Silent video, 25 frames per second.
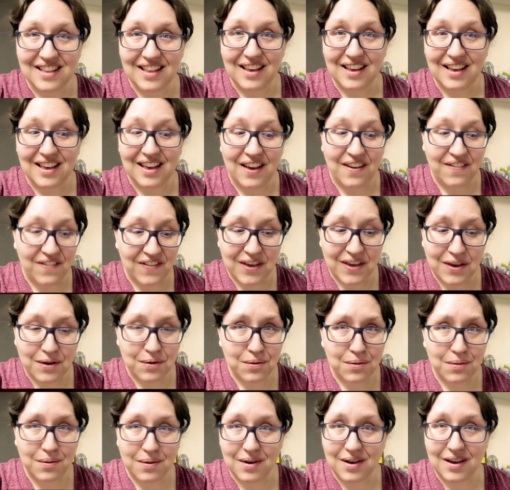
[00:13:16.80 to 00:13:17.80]
if
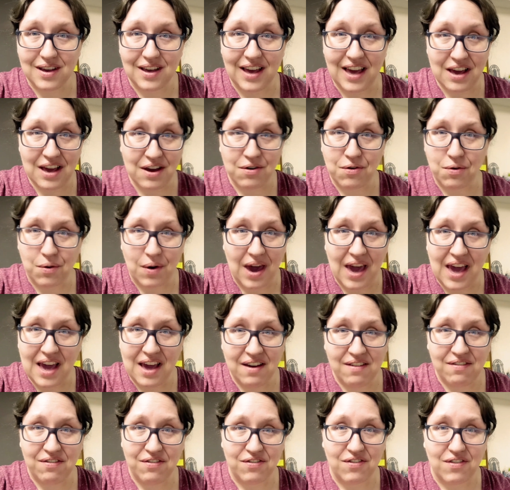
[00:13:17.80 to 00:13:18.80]
you
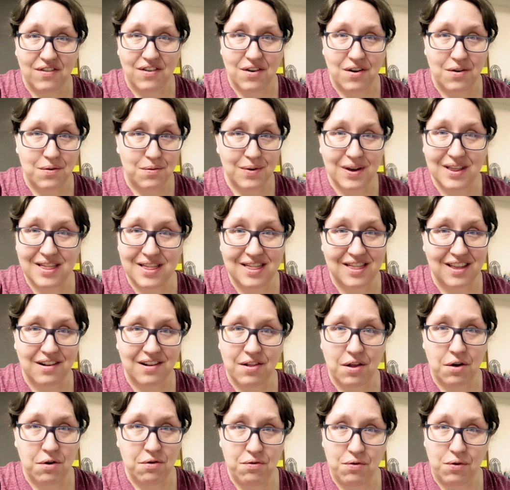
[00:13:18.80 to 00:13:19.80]
engrave with the
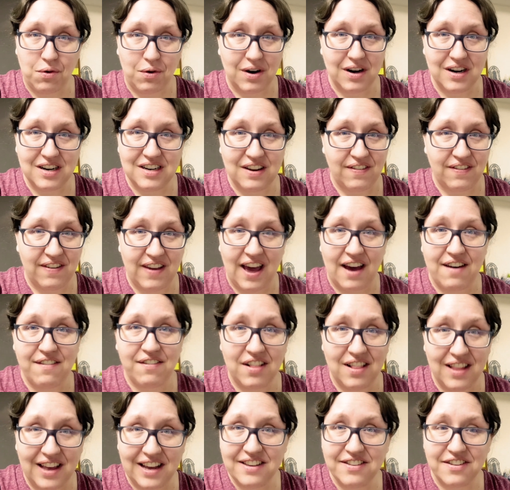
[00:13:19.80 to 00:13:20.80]
Glowforge, if you have
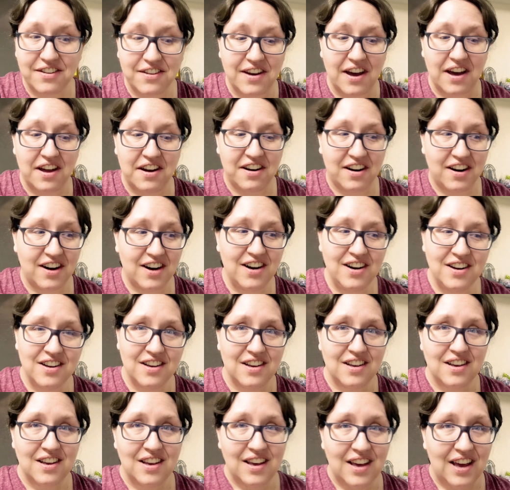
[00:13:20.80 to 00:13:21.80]
a laser cutter
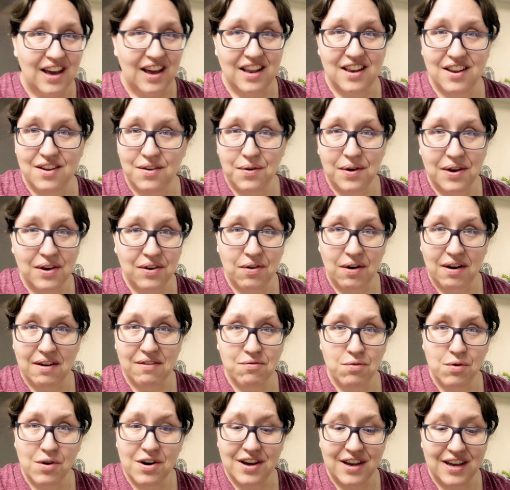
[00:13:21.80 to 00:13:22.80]
and you
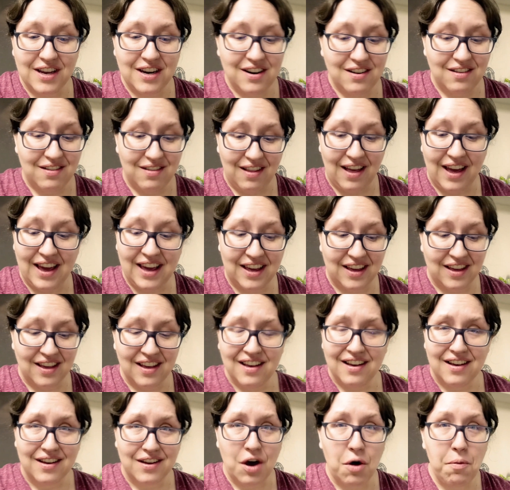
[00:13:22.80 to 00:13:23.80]
engrave wood, like
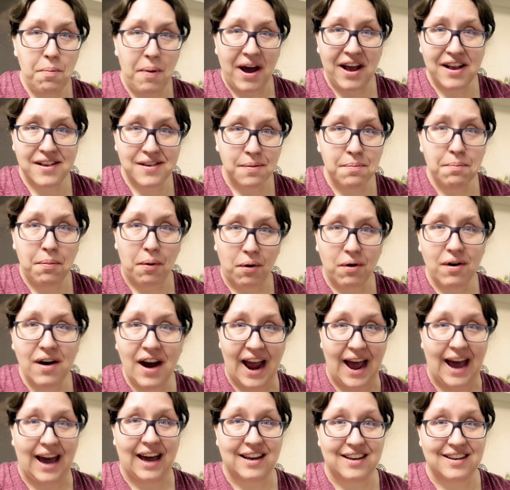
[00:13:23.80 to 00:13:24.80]
go buy some
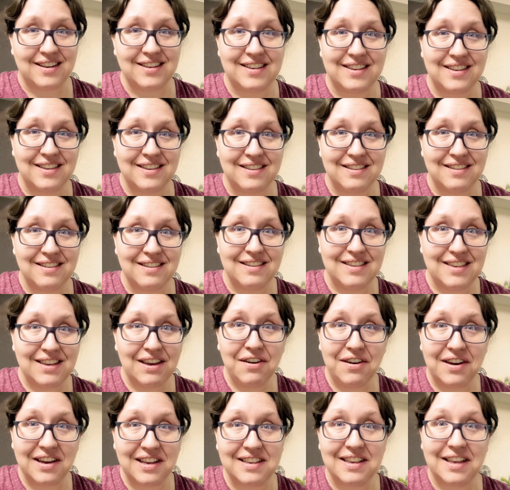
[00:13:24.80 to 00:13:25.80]
borax.
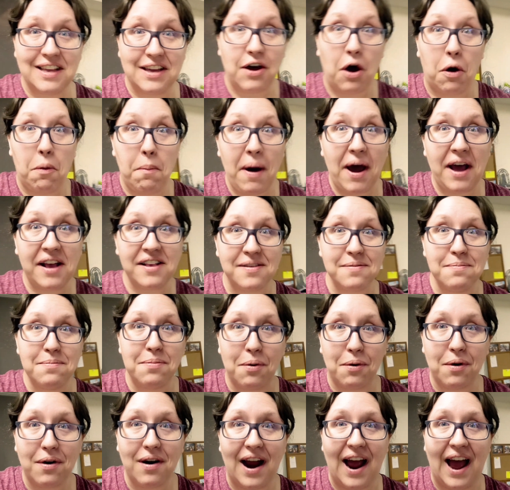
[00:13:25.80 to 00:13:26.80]
Seriously, go buy some
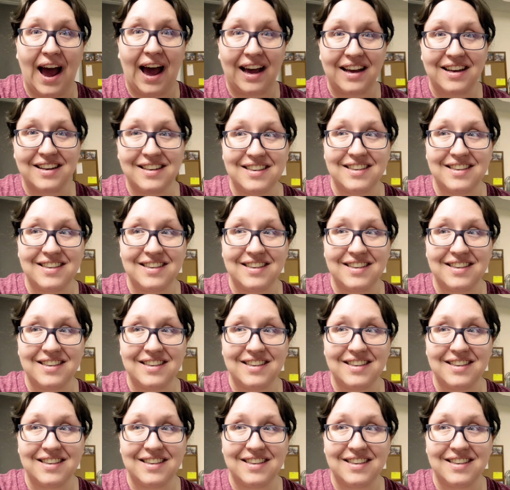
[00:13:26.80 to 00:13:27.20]
borax.